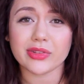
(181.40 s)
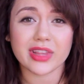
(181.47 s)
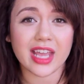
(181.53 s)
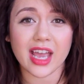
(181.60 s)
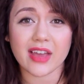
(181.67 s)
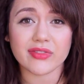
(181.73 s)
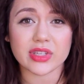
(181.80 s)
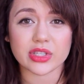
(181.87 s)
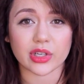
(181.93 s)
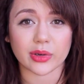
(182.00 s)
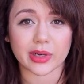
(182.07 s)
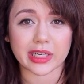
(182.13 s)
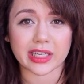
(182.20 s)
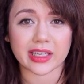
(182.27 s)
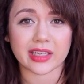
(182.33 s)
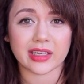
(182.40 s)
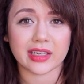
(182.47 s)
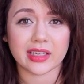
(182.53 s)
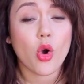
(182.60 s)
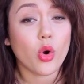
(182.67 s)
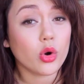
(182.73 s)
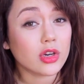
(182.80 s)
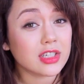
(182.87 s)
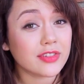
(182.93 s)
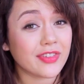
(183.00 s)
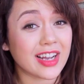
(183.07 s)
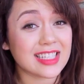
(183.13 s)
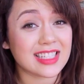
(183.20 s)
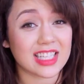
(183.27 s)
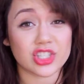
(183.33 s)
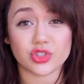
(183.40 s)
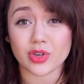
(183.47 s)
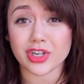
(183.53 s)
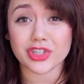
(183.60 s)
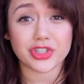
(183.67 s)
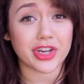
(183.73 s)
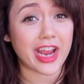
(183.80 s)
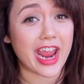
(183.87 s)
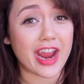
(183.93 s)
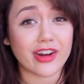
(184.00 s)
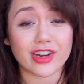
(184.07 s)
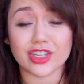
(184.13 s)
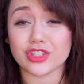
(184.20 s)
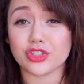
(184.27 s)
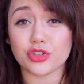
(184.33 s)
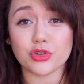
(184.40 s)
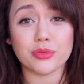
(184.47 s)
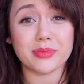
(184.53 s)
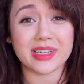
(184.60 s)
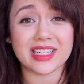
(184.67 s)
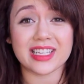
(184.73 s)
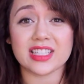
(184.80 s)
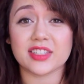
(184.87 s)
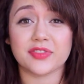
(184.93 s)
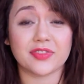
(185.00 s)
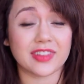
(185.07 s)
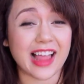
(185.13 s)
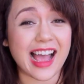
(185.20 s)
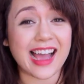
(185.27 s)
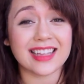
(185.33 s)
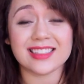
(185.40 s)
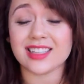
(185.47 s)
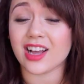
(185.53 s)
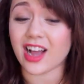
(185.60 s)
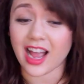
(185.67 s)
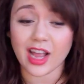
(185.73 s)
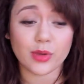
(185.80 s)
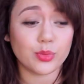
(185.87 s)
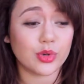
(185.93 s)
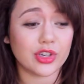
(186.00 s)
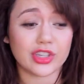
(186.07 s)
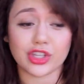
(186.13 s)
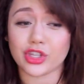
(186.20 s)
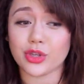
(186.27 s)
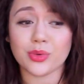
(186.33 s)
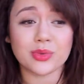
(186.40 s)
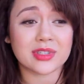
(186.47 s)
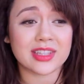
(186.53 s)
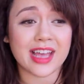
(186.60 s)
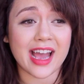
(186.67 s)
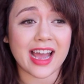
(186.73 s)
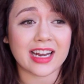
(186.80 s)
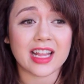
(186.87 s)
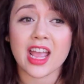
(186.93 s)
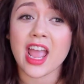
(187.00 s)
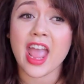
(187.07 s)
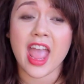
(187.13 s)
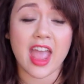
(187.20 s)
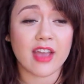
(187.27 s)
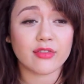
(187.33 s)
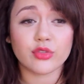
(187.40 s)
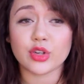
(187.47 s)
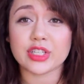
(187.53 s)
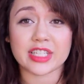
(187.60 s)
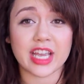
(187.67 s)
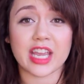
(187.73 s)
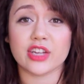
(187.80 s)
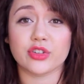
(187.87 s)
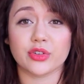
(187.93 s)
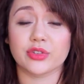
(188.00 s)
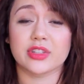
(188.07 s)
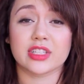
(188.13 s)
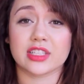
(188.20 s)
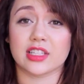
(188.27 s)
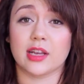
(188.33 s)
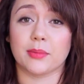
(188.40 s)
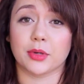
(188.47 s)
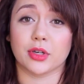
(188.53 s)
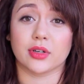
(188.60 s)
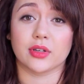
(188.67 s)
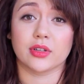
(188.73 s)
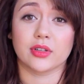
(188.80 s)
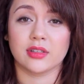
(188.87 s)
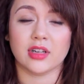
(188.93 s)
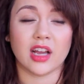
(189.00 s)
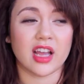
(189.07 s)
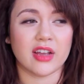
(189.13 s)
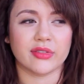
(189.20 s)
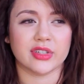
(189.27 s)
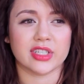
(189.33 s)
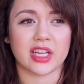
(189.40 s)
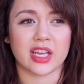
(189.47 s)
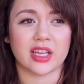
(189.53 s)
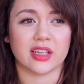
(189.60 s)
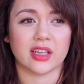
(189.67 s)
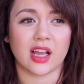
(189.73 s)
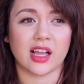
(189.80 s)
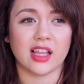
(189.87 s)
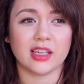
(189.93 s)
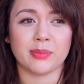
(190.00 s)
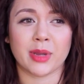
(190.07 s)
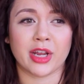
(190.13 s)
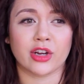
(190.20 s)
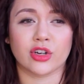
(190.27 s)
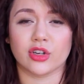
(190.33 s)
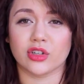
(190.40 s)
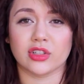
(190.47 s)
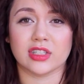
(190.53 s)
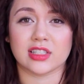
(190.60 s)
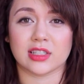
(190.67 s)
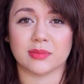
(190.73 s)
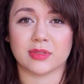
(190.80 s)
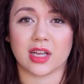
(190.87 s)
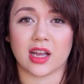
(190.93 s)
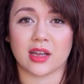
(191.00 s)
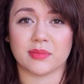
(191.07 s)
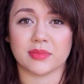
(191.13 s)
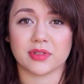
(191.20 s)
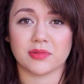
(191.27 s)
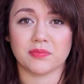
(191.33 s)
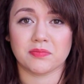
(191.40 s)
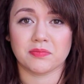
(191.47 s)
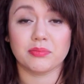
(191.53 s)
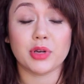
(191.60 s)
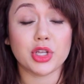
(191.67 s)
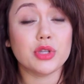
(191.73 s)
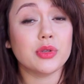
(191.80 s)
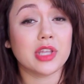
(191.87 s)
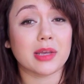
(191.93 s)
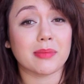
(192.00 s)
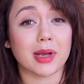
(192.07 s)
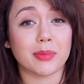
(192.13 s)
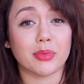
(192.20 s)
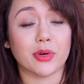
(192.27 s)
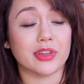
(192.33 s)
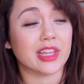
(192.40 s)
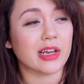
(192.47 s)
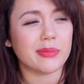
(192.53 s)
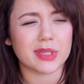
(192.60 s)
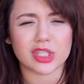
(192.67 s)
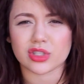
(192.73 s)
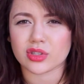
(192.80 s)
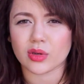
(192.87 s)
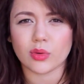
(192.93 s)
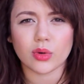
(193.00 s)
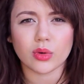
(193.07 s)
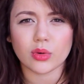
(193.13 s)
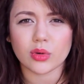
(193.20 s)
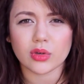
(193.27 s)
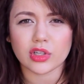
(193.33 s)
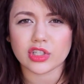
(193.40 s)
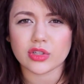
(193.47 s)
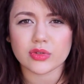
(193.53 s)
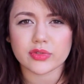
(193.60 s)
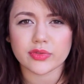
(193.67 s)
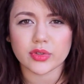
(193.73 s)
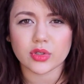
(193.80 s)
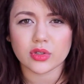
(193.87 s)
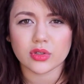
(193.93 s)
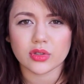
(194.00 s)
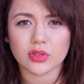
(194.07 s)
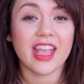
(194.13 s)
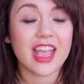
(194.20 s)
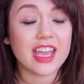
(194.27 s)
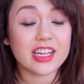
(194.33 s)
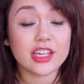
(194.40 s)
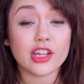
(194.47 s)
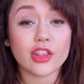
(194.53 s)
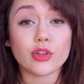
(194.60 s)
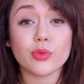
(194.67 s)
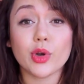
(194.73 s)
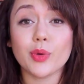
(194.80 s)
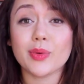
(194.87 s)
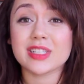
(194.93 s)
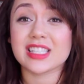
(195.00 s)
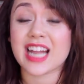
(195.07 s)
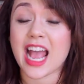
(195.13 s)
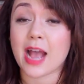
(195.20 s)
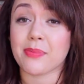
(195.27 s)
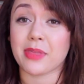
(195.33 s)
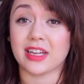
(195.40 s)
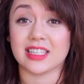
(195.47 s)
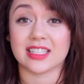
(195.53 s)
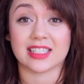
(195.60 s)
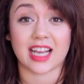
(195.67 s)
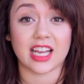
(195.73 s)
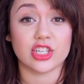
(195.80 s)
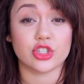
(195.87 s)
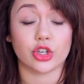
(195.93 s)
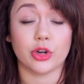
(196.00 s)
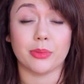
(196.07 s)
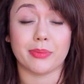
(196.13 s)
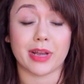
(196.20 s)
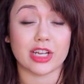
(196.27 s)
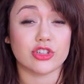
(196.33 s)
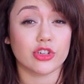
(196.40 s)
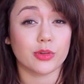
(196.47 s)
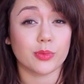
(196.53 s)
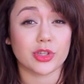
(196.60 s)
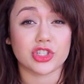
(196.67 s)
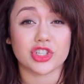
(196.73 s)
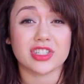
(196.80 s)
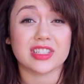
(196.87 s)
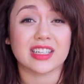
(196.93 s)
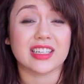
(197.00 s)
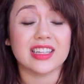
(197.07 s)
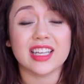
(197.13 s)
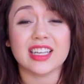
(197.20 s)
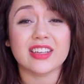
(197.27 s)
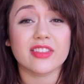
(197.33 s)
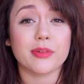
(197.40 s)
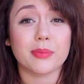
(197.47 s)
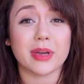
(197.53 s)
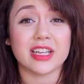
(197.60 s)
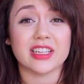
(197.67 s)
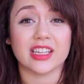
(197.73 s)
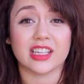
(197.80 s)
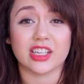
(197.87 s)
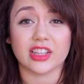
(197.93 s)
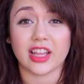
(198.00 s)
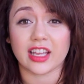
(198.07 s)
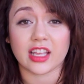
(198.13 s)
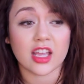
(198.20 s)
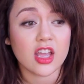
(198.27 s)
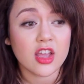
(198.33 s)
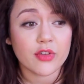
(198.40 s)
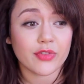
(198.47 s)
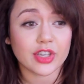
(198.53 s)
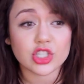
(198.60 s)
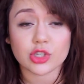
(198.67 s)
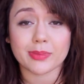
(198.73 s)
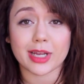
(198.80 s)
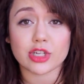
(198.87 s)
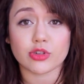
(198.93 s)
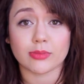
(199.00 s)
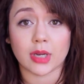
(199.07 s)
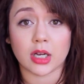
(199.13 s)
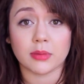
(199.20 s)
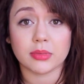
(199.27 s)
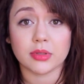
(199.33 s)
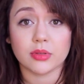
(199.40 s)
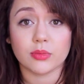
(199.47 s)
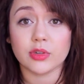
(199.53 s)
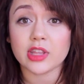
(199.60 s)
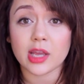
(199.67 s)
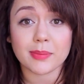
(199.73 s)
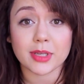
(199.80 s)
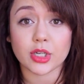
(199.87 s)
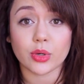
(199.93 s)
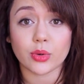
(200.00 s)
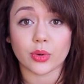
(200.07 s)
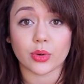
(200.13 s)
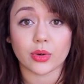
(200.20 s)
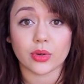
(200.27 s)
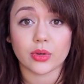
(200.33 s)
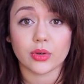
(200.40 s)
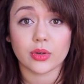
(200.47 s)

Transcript: don't they have this already? Or a device that straightens your hair in two minutes flat. I would use that every day during the summer. Not every day. I like my hair curly sometimes. But you get my point. That'd be so cool and useful. And another one was an app that designed your own bedroom with just a click of the button. It could like fix your bedroom up. Wouldn't that be cool?